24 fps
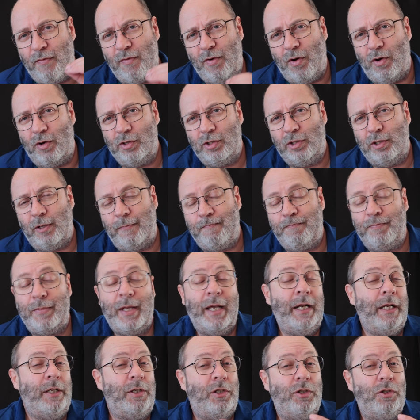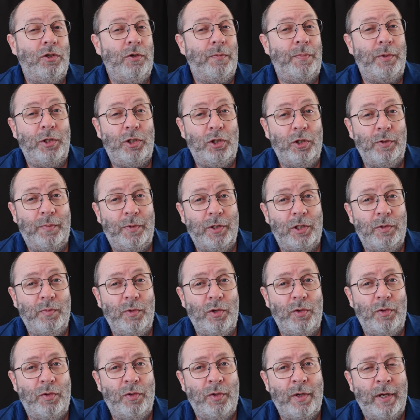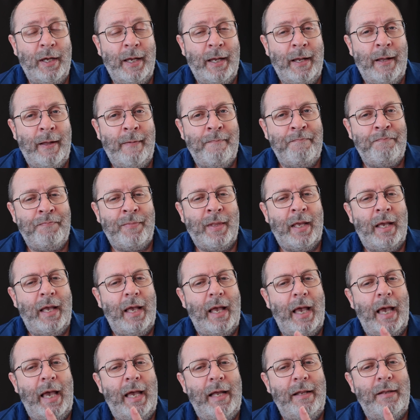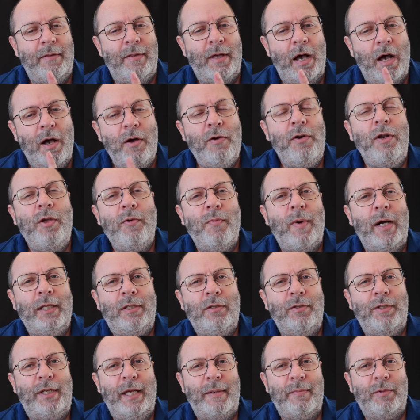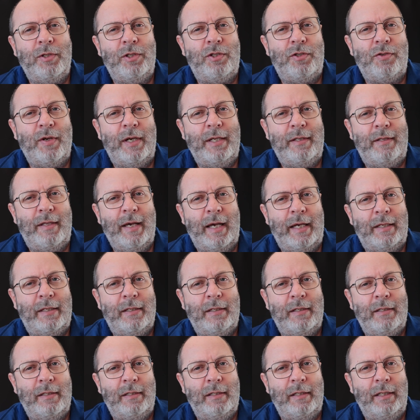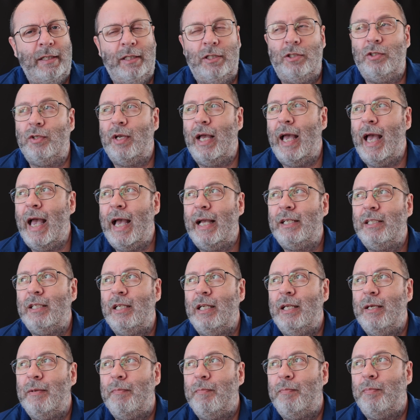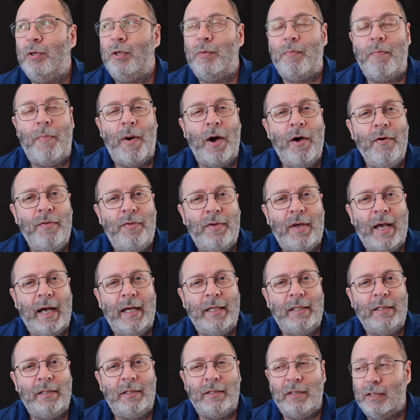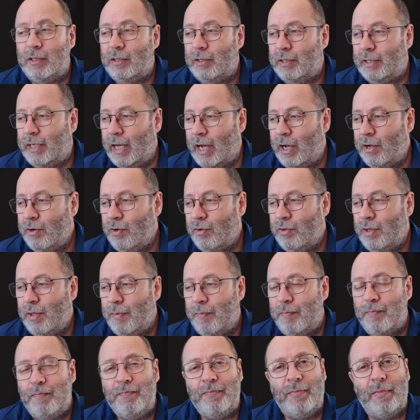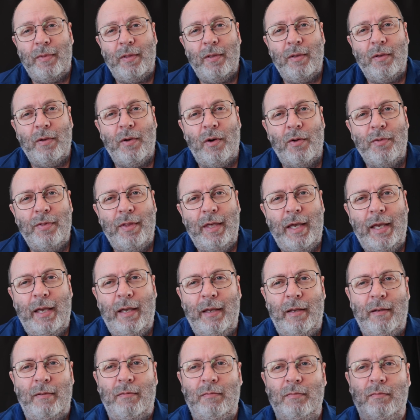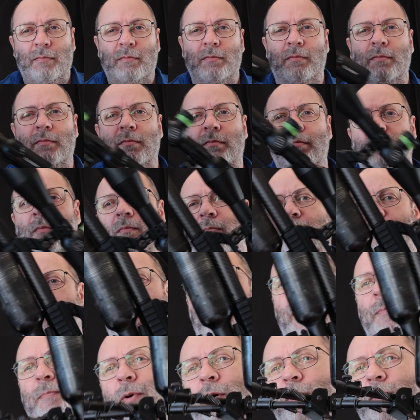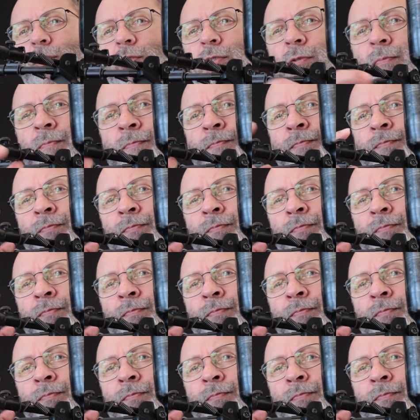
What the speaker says: fast, and it's super, super smooth. And the only way to demonstrate that is to actually put both guns down on the bipods